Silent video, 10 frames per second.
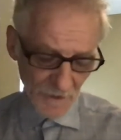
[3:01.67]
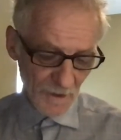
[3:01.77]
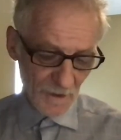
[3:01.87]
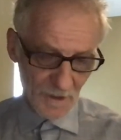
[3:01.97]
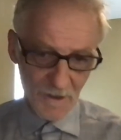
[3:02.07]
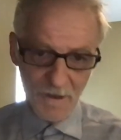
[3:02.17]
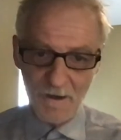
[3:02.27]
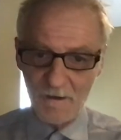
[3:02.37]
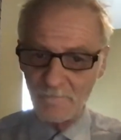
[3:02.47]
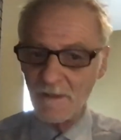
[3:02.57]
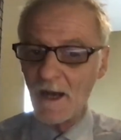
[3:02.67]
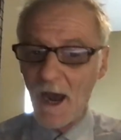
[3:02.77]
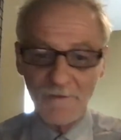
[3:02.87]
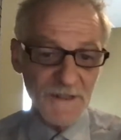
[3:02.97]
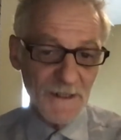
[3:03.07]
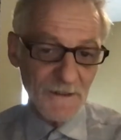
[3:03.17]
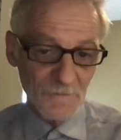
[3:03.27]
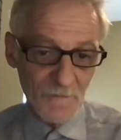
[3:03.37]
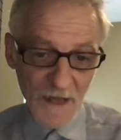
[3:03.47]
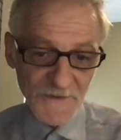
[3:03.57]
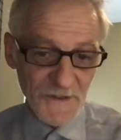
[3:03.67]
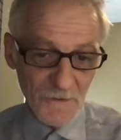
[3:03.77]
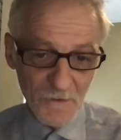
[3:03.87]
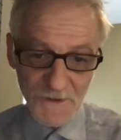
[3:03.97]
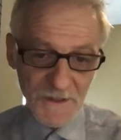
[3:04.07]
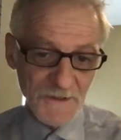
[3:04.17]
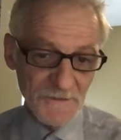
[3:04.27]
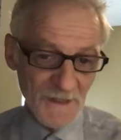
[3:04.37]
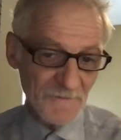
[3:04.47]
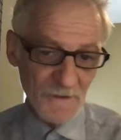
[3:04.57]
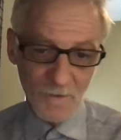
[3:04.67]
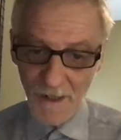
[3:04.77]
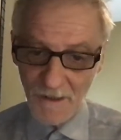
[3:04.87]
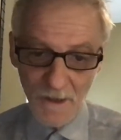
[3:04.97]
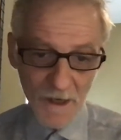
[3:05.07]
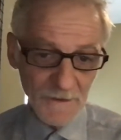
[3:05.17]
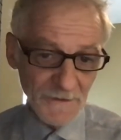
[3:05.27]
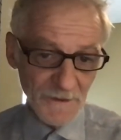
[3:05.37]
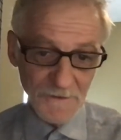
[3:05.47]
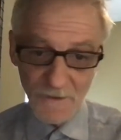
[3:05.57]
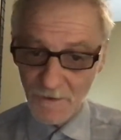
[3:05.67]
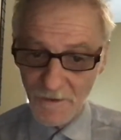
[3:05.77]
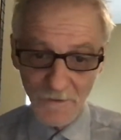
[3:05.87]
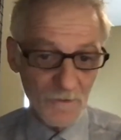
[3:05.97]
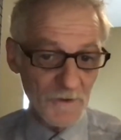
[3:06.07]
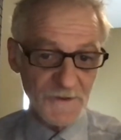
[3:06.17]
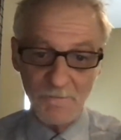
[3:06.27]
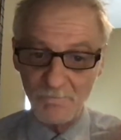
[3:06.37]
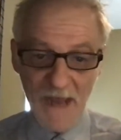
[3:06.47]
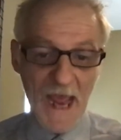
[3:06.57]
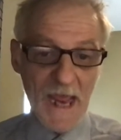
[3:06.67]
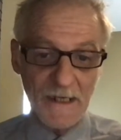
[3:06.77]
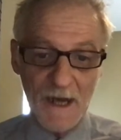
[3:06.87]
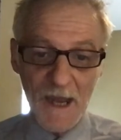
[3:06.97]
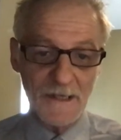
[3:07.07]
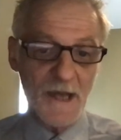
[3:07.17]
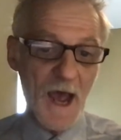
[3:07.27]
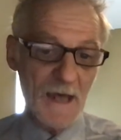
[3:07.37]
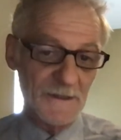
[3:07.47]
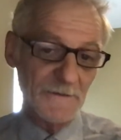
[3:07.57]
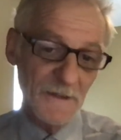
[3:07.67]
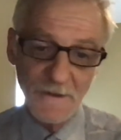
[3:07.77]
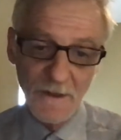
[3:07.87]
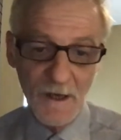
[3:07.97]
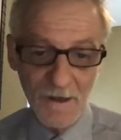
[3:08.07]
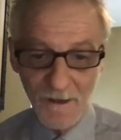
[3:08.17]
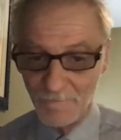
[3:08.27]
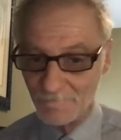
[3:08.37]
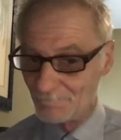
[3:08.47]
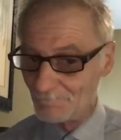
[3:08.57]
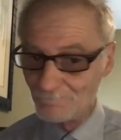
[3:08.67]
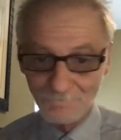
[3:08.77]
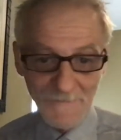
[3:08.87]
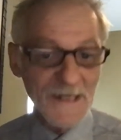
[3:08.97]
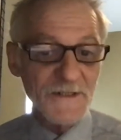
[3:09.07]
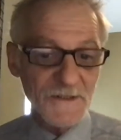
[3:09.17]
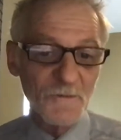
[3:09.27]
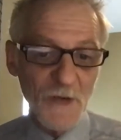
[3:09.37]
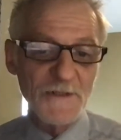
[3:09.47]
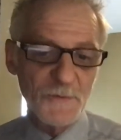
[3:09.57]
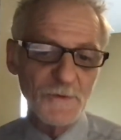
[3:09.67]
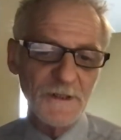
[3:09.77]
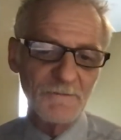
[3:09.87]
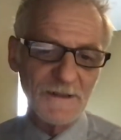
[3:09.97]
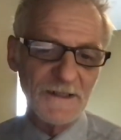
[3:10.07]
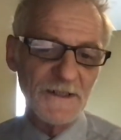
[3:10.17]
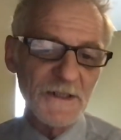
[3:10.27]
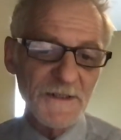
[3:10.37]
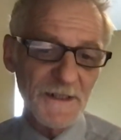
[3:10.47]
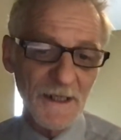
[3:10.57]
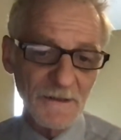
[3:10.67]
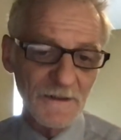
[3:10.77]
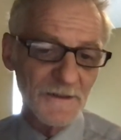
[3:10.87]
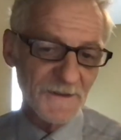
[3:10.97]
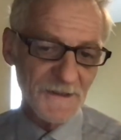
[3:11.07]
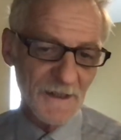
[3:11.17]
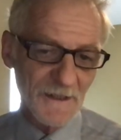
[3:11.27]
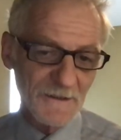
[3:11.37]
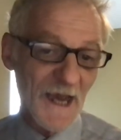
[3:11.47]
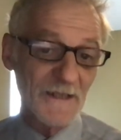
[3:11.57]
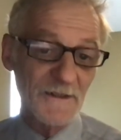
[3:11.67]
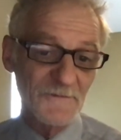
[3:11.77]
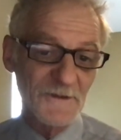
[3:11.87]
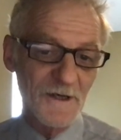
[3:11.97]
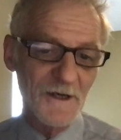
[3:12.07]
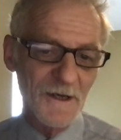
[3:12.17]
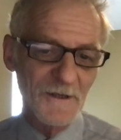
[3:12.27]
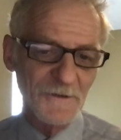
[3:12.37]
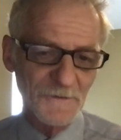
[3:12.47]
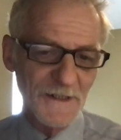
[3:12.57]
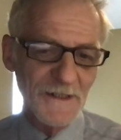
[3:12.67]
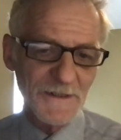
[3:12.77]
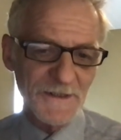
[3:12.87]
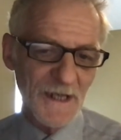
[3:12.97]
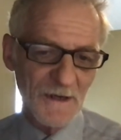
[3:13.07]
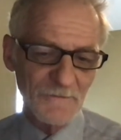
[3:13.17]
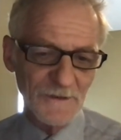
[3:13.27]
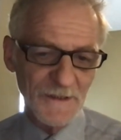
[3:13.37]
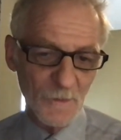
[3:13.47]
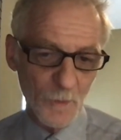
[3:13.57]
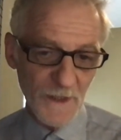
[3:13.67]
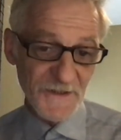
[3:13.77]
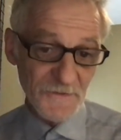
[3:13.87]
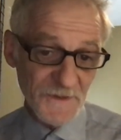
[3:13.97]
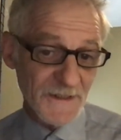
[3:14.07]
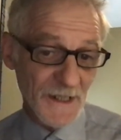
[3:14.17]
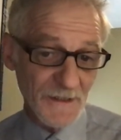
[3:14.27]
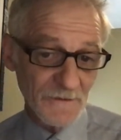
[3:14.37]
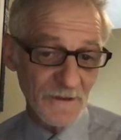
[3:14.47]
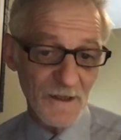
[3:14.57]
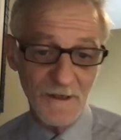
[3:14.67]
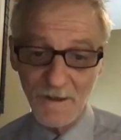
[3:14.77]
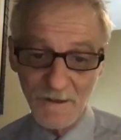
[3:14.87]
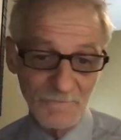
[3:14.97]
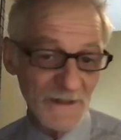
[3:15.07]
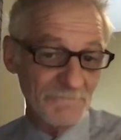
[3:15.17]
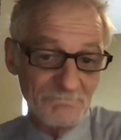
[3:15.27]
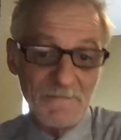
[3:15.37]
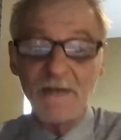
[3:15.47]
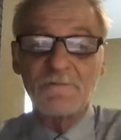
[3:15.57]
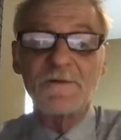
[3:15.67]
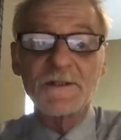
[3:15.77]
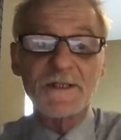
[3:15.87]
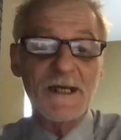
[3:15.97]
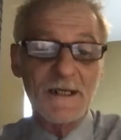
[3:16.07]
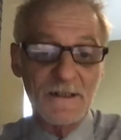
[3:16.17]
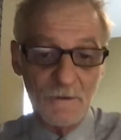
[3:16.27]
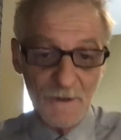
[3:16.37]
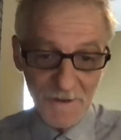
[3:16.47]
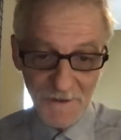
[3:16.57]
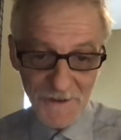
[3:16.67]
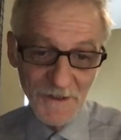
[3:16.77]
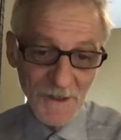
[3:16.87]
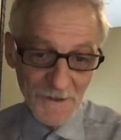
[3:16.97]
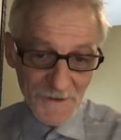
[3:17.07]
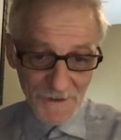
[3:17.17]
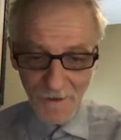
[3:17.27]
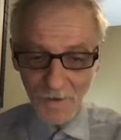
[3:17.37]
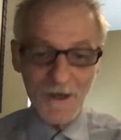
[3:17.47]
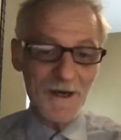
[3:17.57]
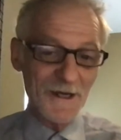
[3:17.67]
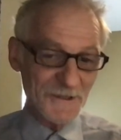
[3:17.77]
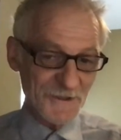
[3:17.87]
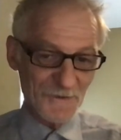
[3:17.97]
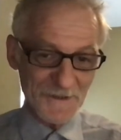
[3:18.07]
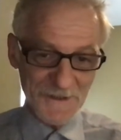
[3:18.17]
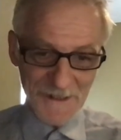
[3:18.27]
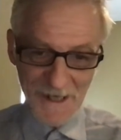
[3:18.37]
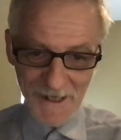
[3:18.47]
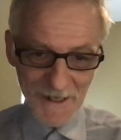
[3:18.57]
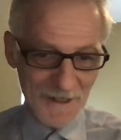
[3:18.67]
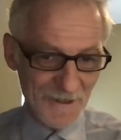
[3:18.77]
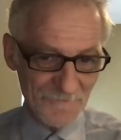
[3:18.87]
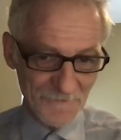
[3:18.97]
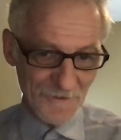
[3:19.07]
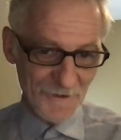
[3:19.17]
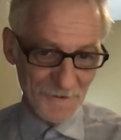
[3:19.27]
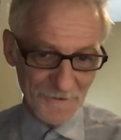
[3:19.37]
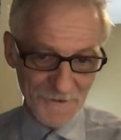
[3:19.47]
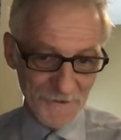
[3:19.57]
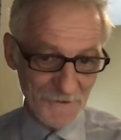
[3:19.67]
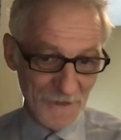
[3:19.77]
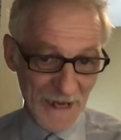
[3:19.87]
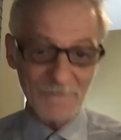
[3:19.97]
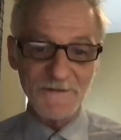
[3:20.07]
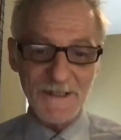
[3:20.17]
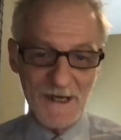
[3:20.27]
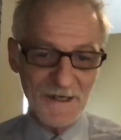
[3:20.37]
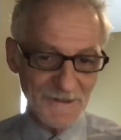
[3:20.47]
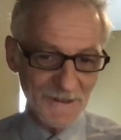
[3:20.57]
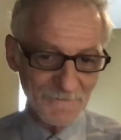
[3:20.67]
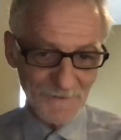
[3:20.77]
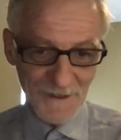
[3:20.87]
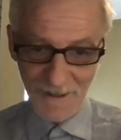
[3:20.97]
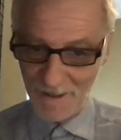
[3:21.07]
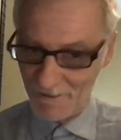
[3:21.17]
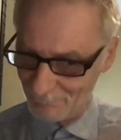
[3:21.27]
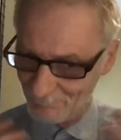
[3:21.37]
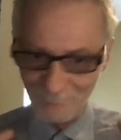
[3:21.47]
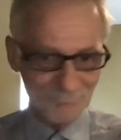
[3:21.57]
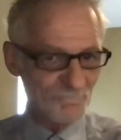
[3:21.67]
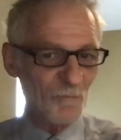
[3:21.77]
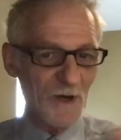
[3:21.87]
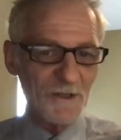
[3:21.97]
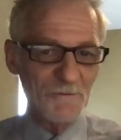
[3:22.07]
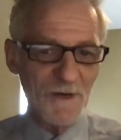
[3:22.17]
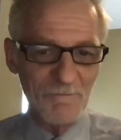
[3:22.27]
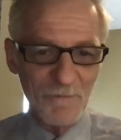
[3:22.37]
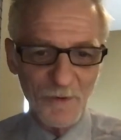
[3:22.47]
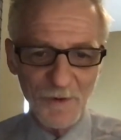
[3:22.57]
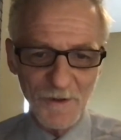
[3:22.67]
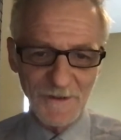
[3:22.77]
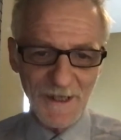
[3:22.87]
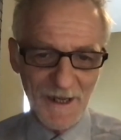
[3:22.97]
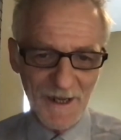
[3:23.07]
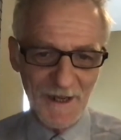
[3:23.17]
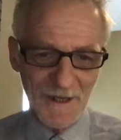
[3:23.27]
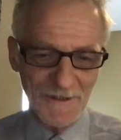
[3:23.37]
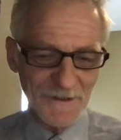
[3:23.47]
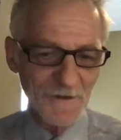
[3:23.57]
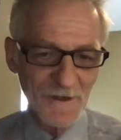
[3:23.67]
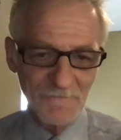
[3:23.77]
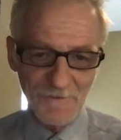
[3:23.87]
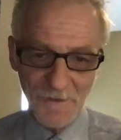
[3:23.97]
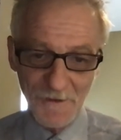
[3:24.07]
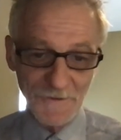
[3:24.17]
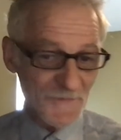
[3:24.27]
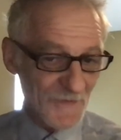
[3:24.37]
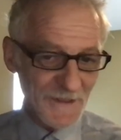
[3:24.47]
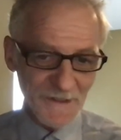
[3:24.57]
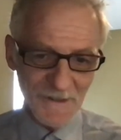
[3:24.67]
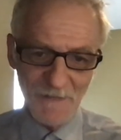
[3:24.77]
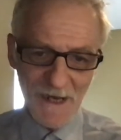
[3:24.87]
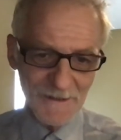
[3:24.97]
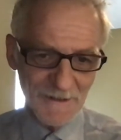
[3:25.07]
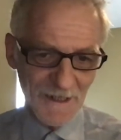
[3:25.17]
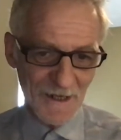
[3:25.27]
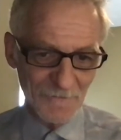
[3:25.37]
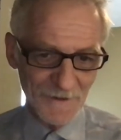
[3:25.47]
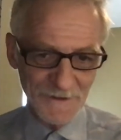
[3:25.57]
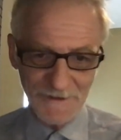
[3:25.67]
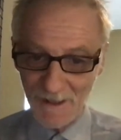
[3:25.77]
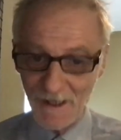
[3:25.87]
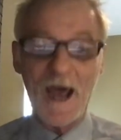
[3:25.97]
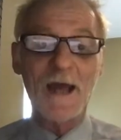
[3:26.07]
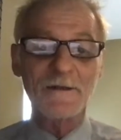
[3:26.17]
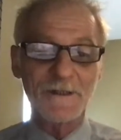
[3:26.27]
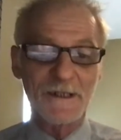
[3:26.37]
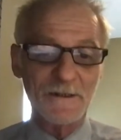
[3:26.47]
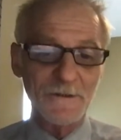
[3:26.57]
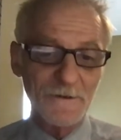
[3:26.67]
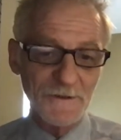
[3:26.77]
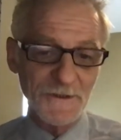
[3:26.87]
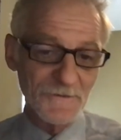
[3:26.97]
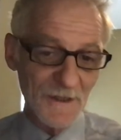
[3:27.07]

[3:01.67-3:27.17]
I've taken lots of courses and never quite got it. I took your course and bang, I got it. It's really my teaching style. It's kind of unique. It's not really a Western style, but it fits and it works. So I just want to say for those who have signed up, welcome on board. And for those thinking about it, I would highly encourage you.